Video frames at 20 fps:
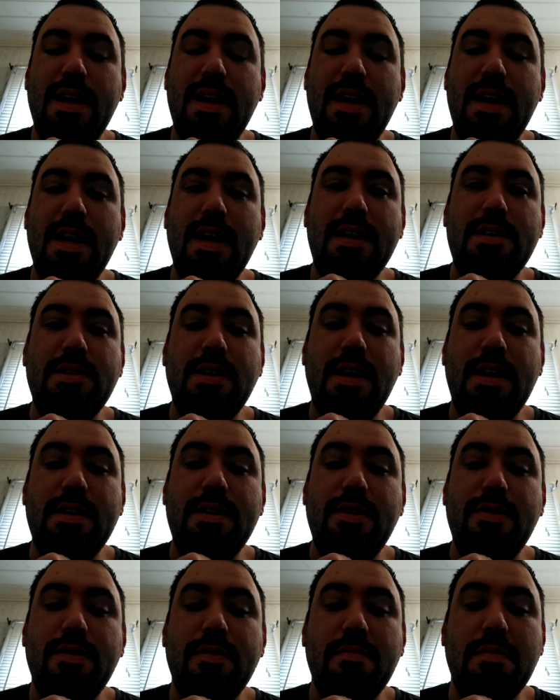And I
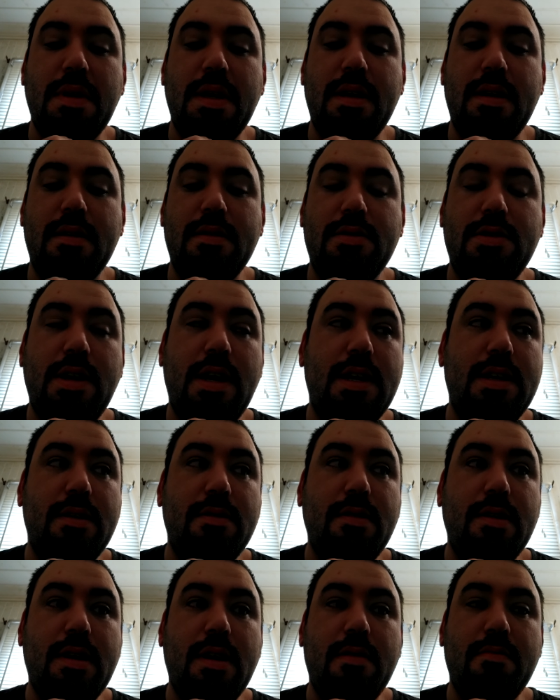tried doing my trying to
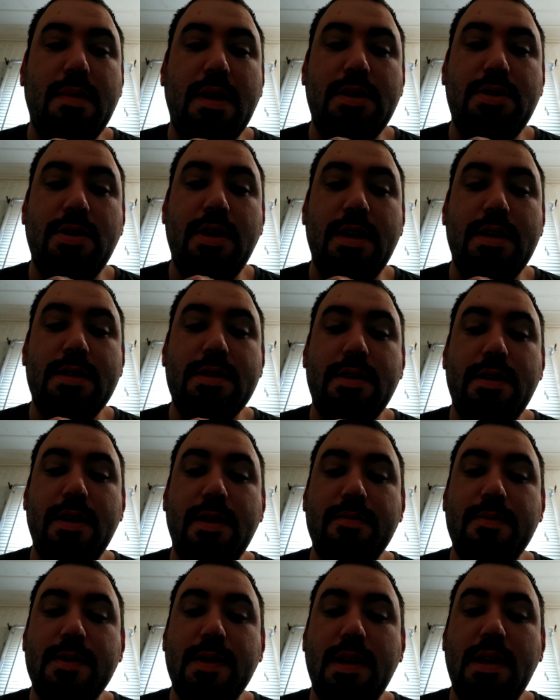look up my
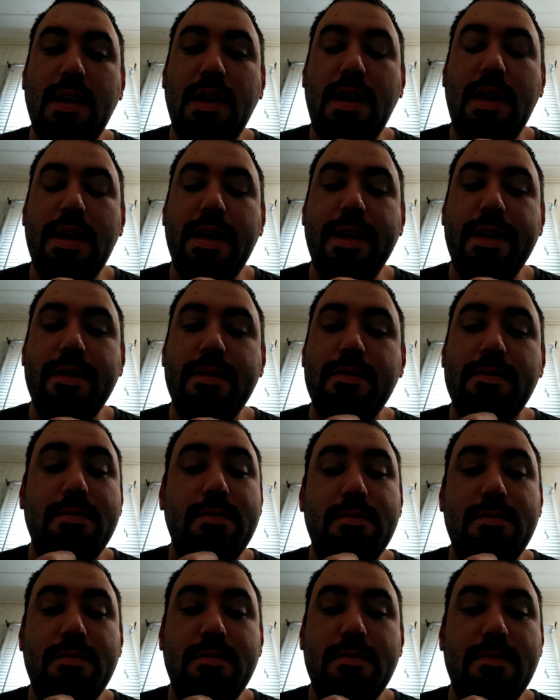transcripts online.
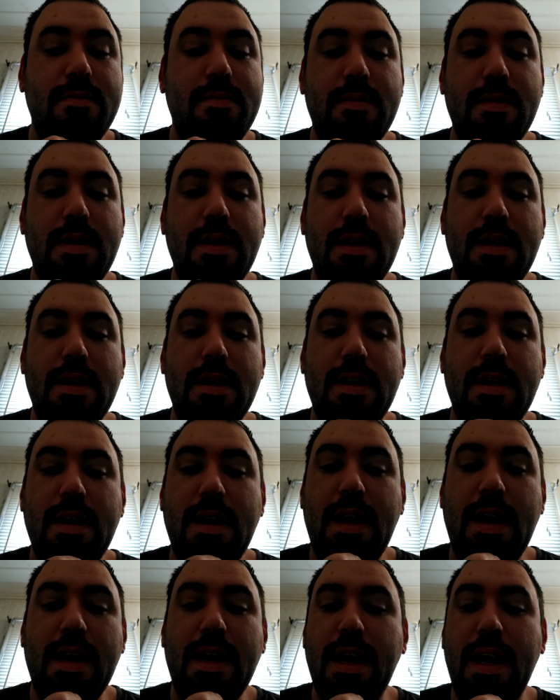
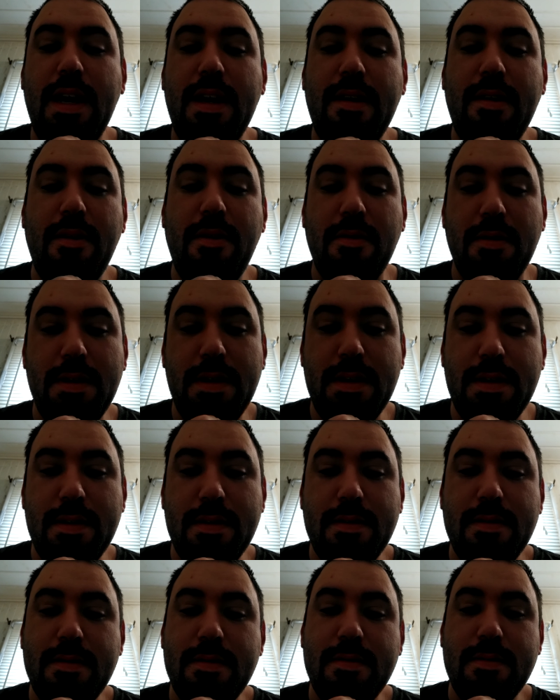I can't do it.
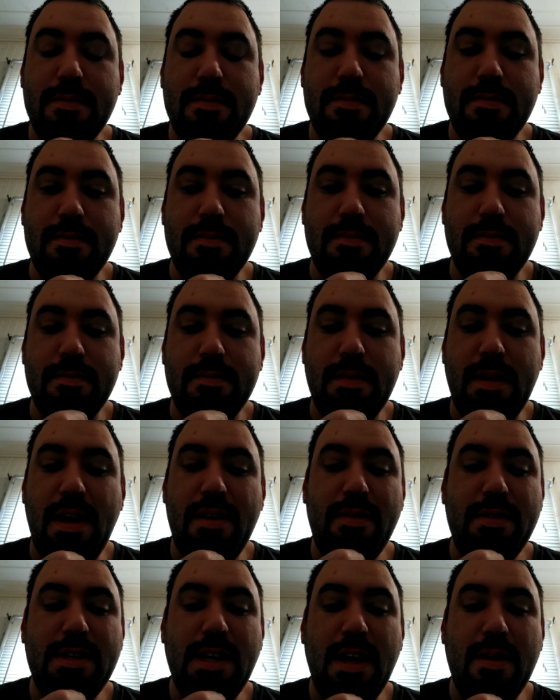
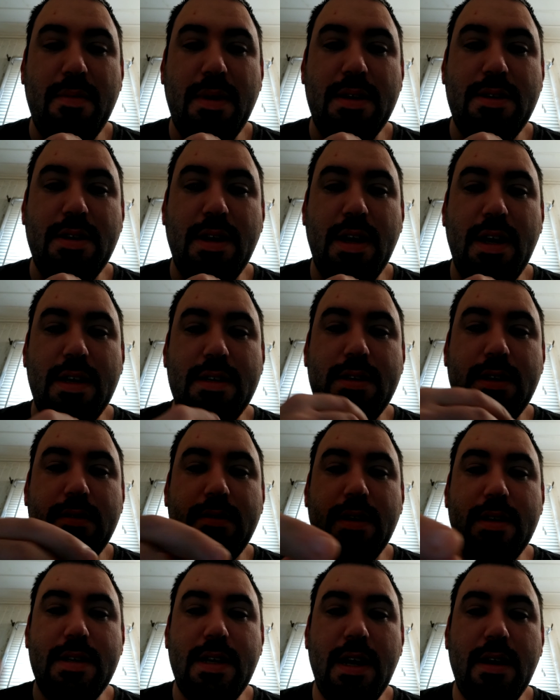Every time I try
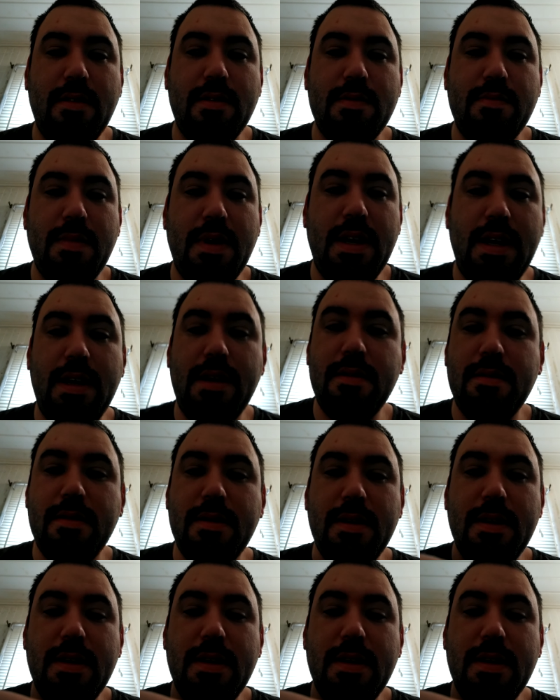to, it tells me